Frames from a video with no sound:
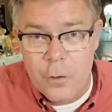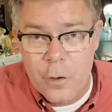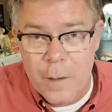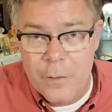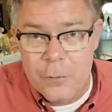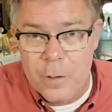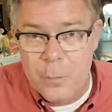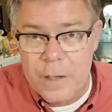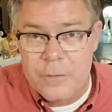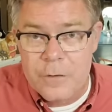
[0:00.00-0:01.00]
about three
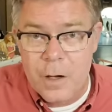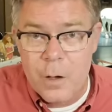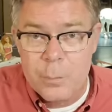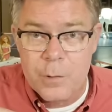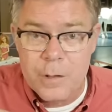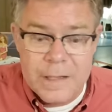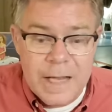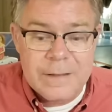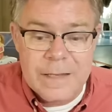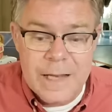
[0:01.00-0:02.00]
weeks ago
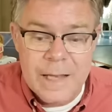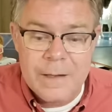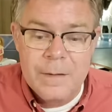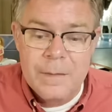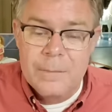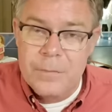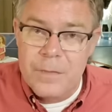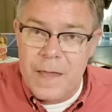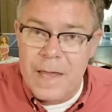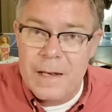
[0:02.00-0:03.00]
predicting it.
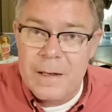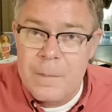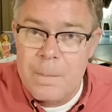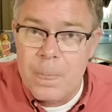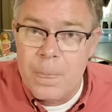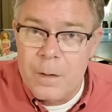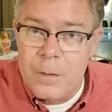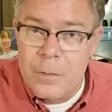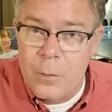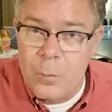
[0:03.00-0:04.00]
Then
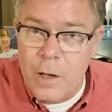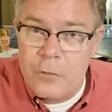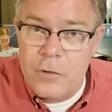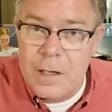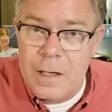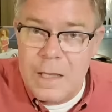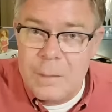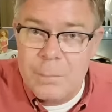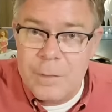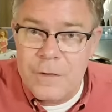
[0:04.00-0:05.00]
the Russian
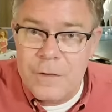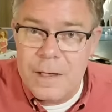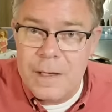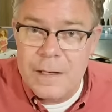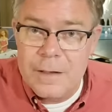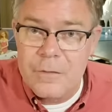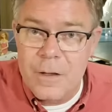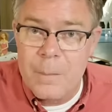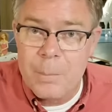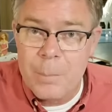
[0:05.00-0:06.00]
embassy in
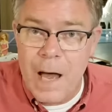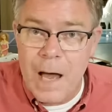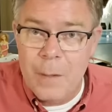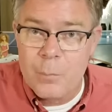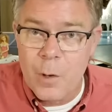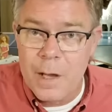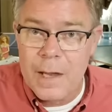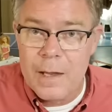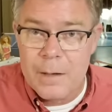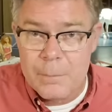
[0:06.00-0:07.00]

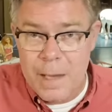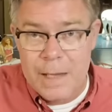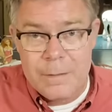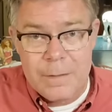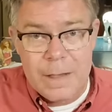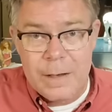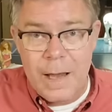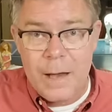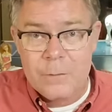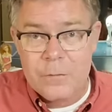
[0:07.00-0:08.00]
Zimbabwe made the
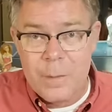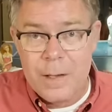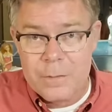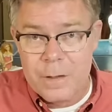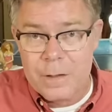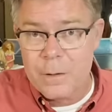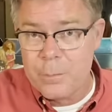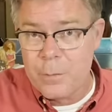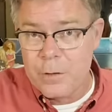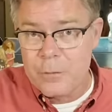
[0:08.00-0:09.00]
announcement that the
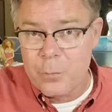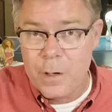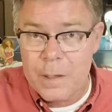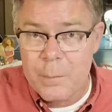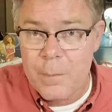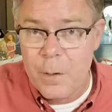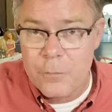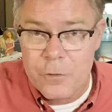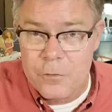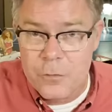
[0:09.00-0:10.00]
BRICS were going to
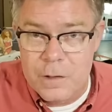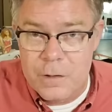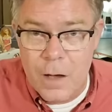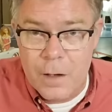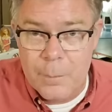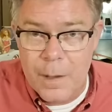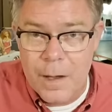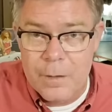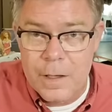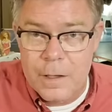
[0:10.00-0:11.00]
officially talk
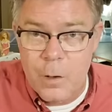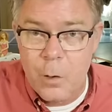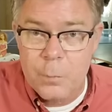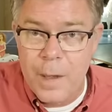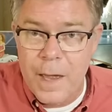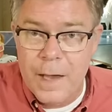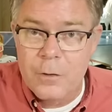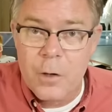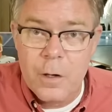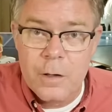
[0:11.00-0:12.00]
about a gold
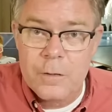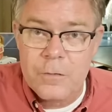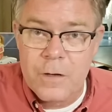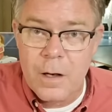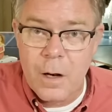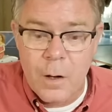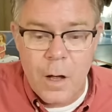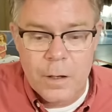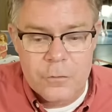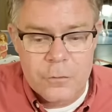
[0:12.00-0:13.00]
backed currency on
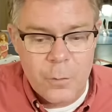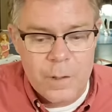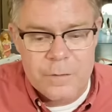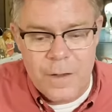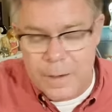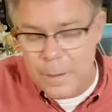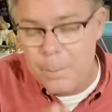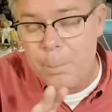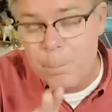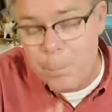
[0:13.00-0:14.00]
August 22nd.
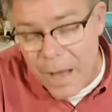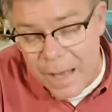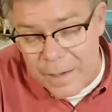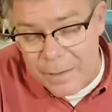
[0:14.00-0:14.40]
But